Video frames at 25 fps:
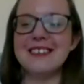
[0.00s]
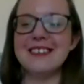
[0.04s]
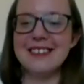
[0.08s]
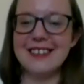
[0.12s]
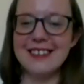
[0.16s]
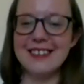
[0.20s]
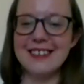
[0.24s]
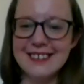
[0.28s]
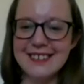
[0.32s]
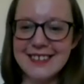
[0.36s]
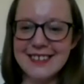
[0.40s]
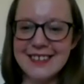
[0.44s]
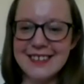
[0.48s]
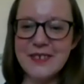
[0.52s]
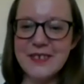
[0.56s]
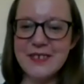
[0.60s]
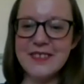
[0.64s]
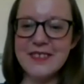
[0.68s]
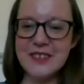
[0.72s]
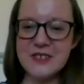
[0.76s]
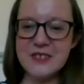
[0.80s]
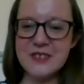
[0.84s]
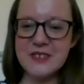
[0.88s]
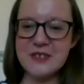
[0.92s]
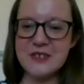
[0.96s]
my Love
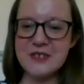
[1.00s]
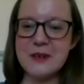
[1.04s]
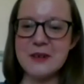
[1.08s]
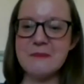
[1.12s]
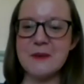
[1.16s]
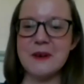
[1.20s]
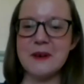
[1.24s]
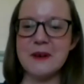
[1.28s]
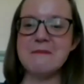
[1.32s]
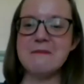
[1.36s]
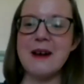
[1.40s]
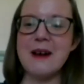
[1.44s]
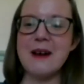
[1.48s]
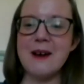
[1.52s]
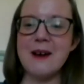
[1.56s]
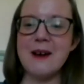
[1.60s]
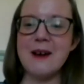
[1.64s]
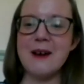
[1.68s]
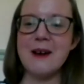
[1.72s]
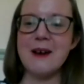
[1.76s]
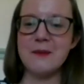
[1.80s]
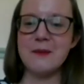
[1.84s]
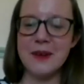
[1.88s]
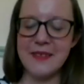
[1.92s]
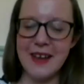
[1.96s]
and Shrubbery met
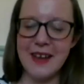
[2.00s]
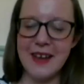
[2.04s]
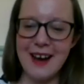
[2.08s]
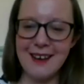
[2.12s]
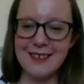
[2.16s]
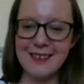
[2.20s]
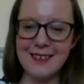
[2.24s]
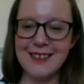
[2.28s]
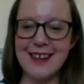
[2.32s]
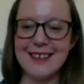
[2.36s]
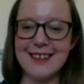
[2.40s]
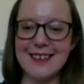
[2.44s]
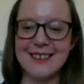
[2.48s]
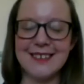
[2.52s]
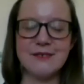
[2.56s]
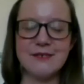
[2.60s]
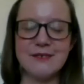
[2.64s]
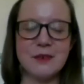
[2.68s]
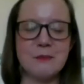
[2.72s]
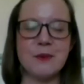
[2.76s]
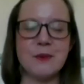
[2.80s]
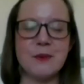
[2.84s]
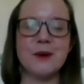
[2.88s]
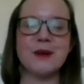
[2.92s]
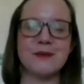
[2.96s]
with our collective
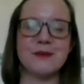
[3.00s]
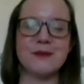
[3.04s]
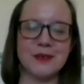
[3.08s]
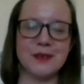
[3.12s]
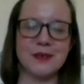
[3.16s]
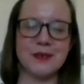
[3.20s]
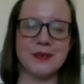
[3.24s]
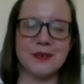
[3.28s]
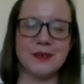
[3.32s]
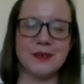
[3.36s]
approval.